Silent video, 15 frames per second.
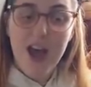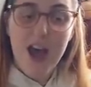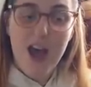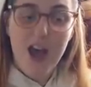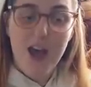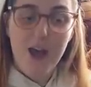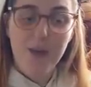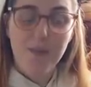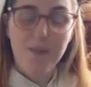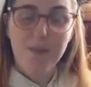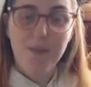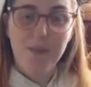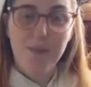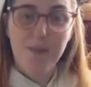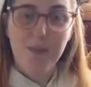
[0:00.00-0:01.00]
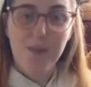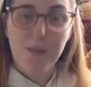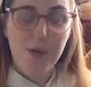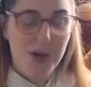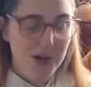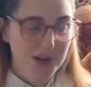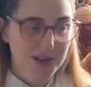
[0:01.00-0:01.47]

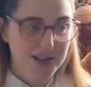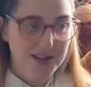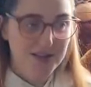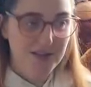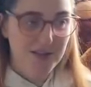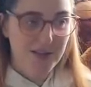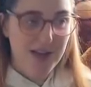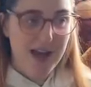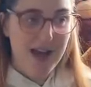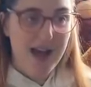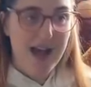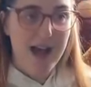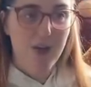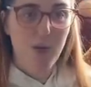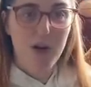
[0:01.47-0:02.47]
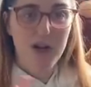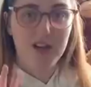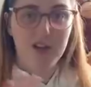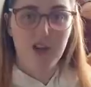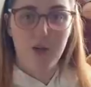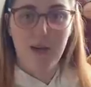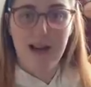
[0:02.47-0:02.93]
But I wanted
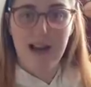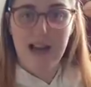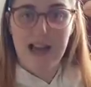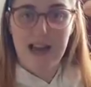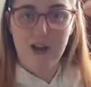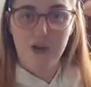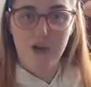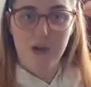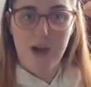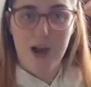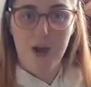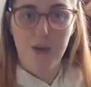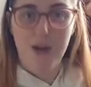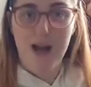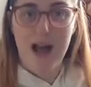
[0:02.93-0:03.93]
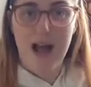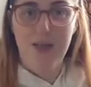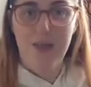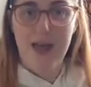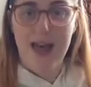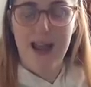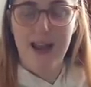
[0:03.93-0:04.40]
to do a little intro,
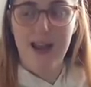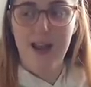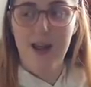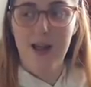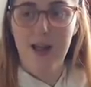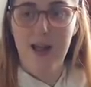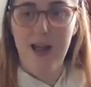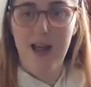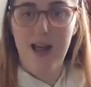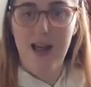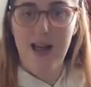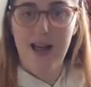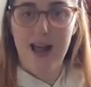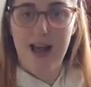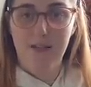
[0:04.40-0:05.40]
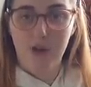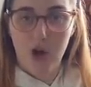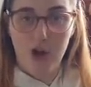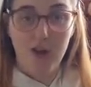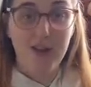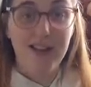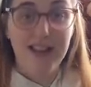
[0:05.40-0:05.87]
and then I've
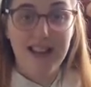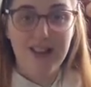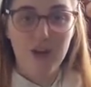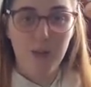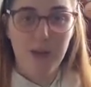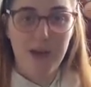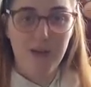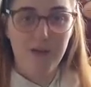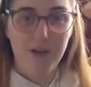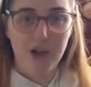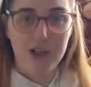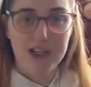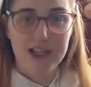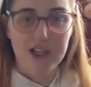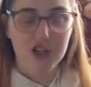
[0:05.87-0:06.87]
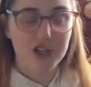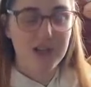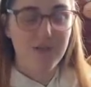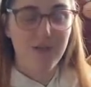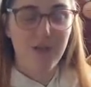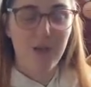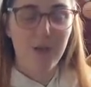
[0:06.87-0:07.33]
got a little bit of footage. I
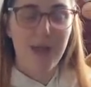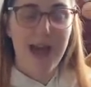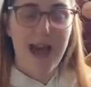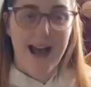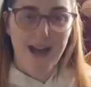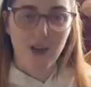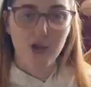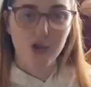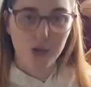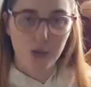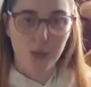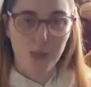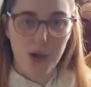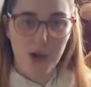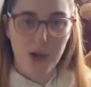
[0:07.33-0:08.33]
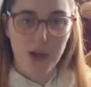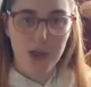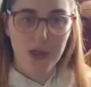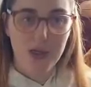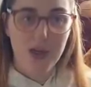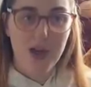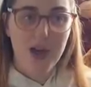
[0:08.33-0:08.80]
didn't film the actual
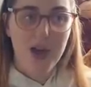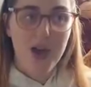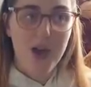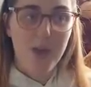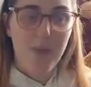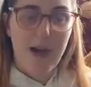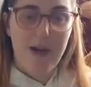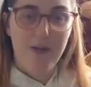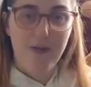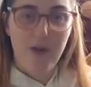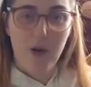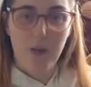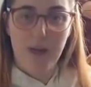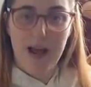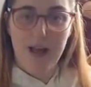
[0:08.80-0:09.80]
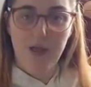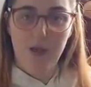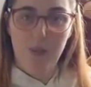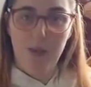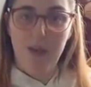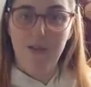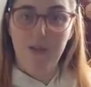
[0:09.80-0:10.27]
birth, but I filmed like
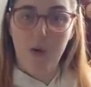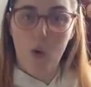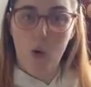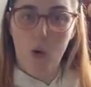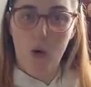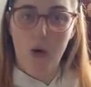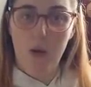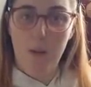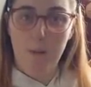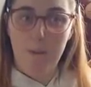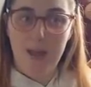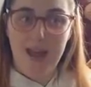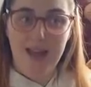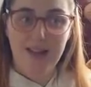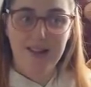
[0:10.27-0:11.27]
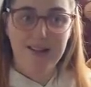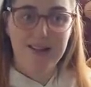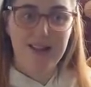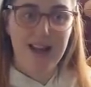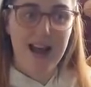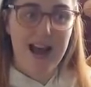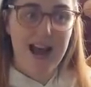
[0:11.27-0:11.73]
the before
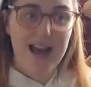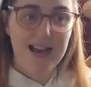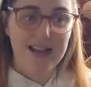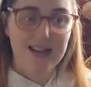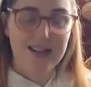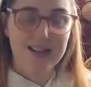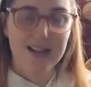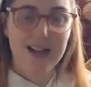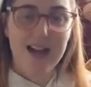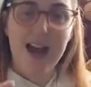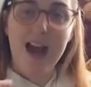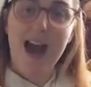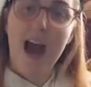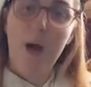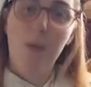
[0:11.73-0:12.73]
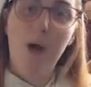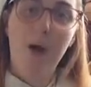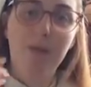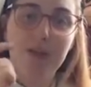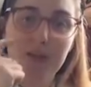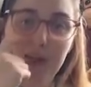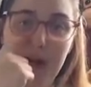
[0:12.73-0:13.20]
bits, and I'll
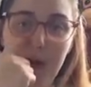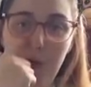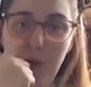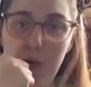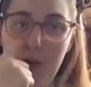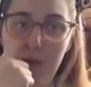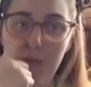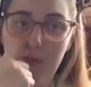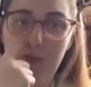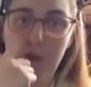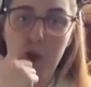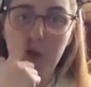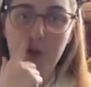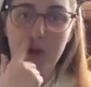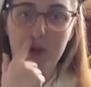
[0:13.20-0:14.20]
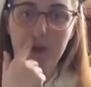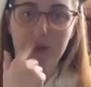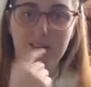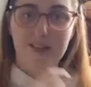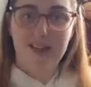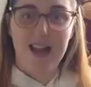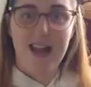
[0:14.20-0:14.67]
pop some little
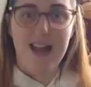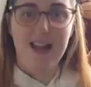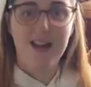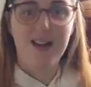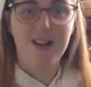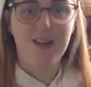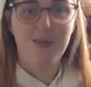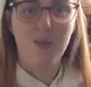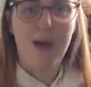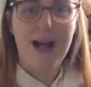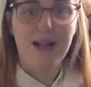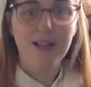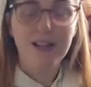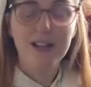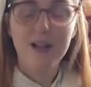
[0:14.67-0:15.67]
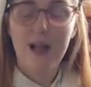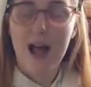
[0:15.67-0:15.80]
photos in as well.